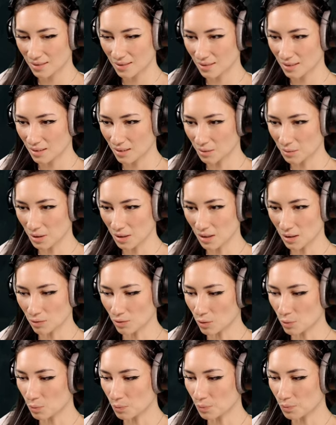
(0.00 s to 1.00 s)
I'm getting a
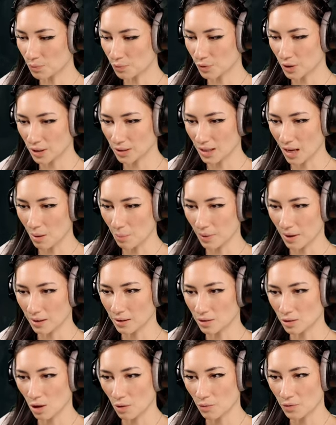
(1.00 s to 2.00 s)
little freaked out by
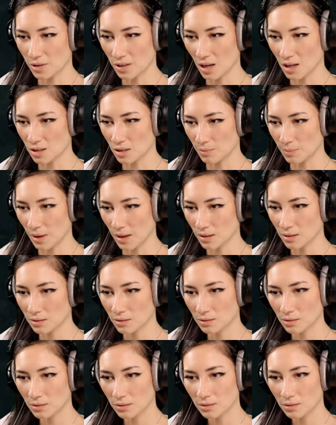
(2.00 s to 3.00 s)
this conversation, man.
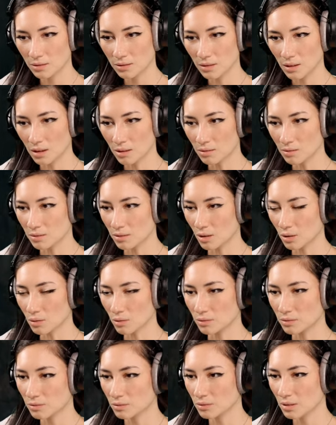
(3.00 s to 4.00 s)
I don't know.
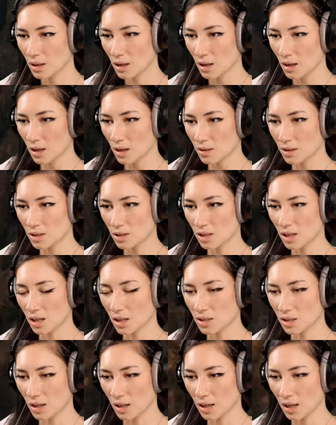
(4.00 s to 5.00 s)
This kid
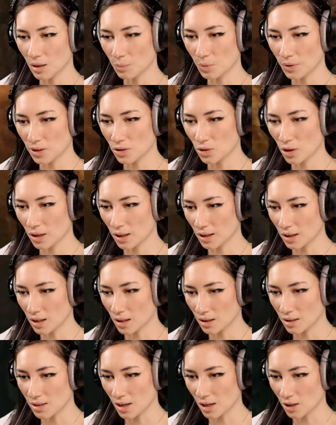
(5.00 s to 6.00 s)
is a kid, but he's not a kid.
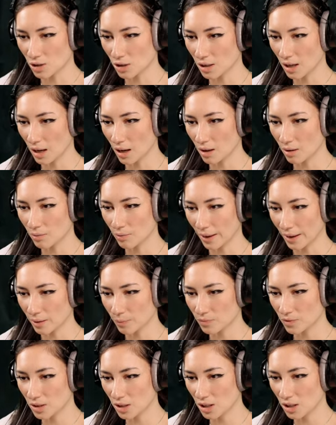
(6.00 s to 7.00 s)
He's actually, like,
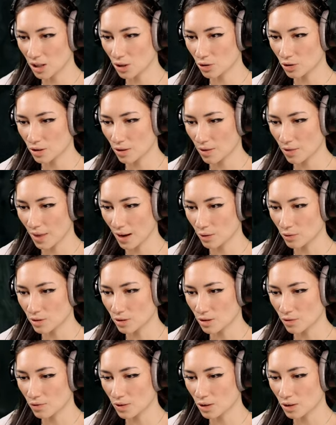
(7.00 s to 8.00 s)
years and thousands
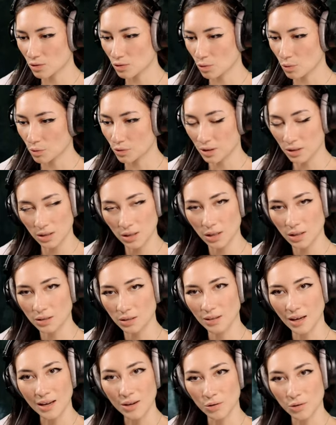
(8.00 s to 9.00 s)
of years old, isn't he?
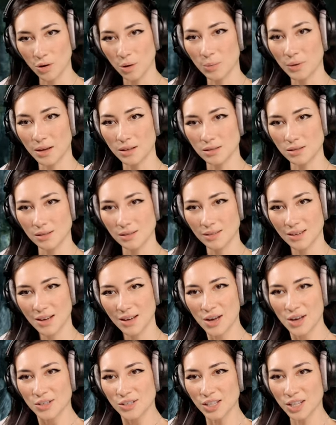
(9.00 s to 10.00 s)
I don't know, I'm guessing.
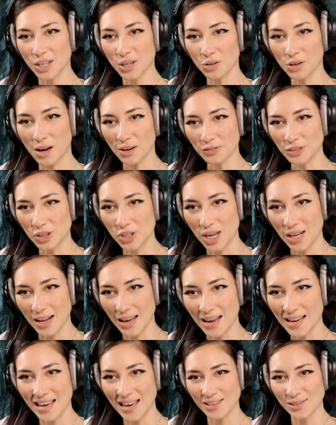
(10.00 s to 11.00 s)
Sekiro after Jedi?
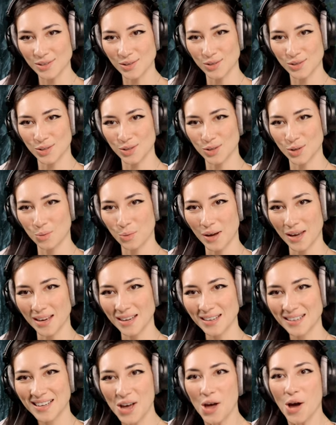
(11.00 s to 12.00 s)
Yes, this is the way.
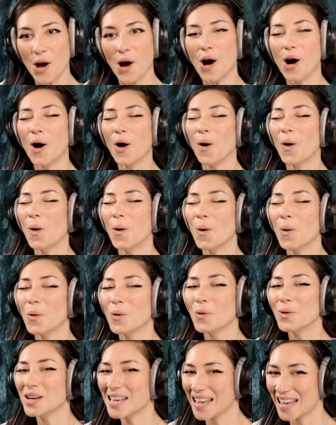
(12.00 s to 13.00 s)

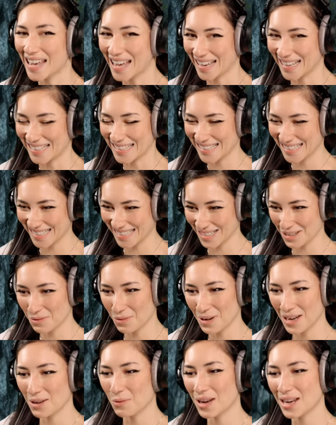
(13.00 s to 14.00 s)
Oh, yes.
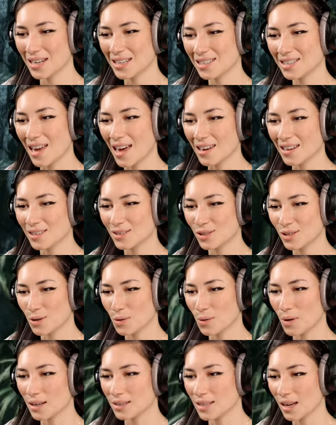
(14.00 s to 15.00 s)
We, we decided to
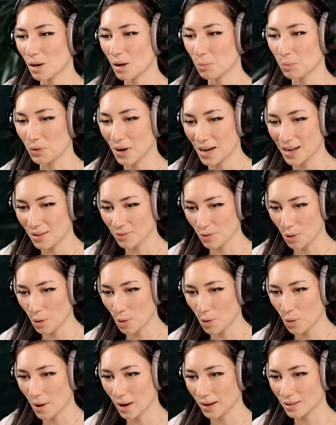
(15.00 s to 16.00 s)
uh, take a break real
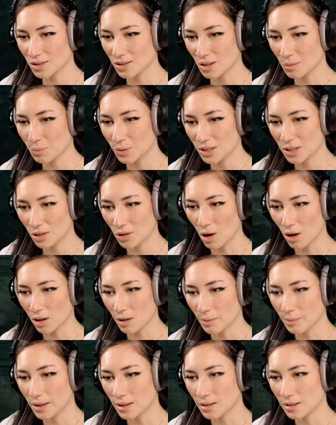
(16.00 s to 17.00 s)
quick and jump into
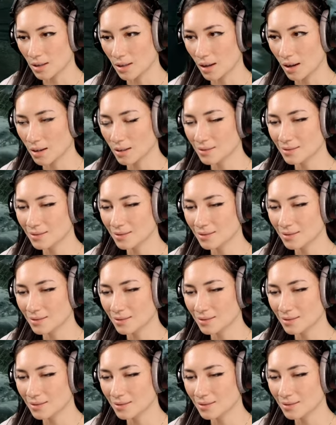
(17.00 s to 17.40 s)
Gollum yesterday.